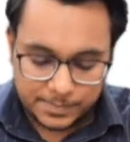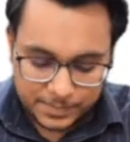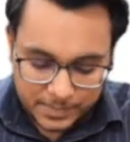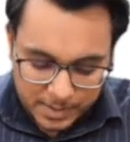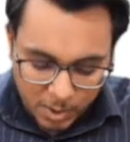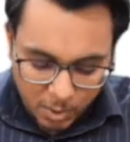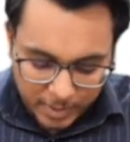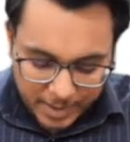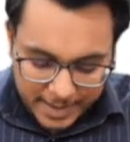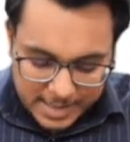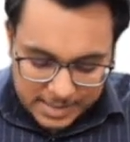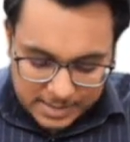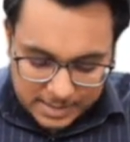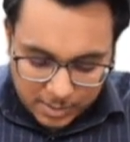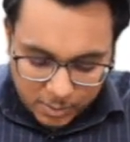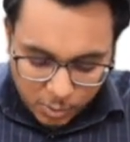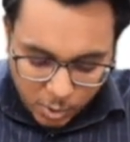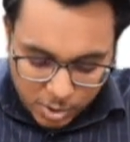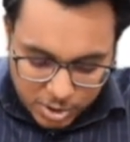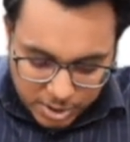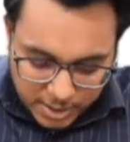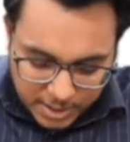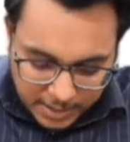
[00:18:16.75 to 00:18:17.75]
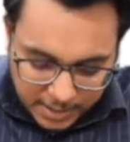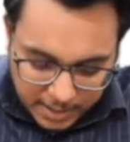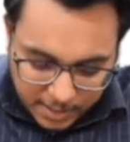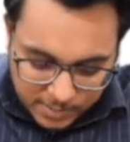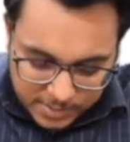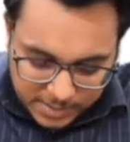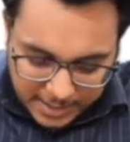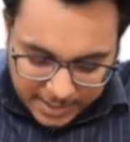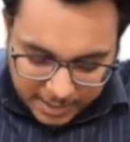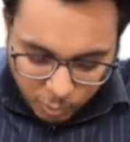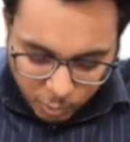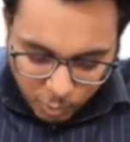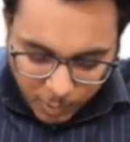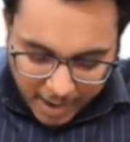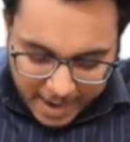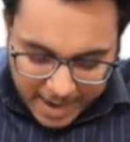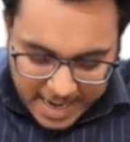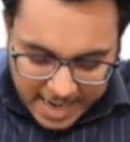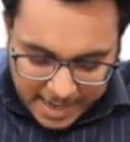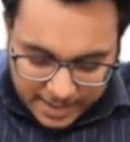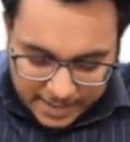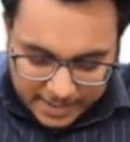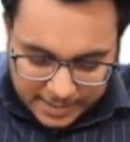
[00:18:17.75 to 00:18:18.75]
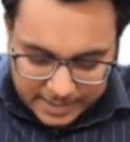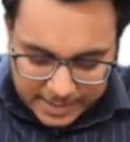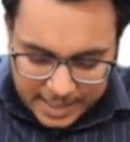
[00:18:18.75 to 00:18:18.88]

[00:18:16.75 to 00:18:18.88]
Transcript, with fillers: Now guys, question comes that why